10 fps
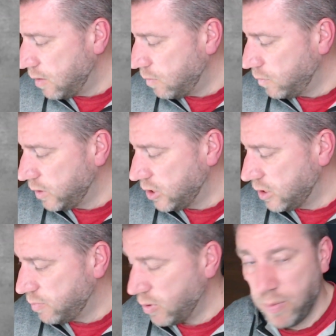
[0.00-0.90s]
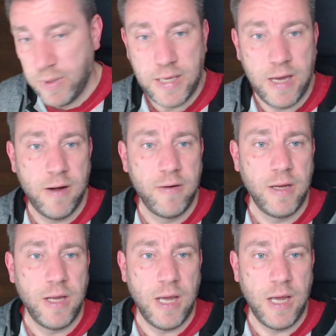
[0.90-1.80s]
which is probably there,
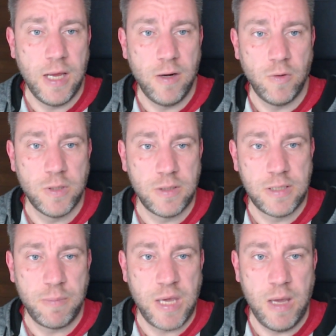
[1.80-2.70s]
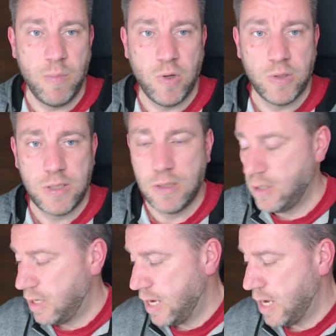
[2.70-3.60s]
and also some cables,
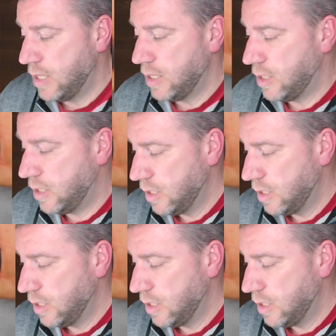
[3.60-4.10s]
and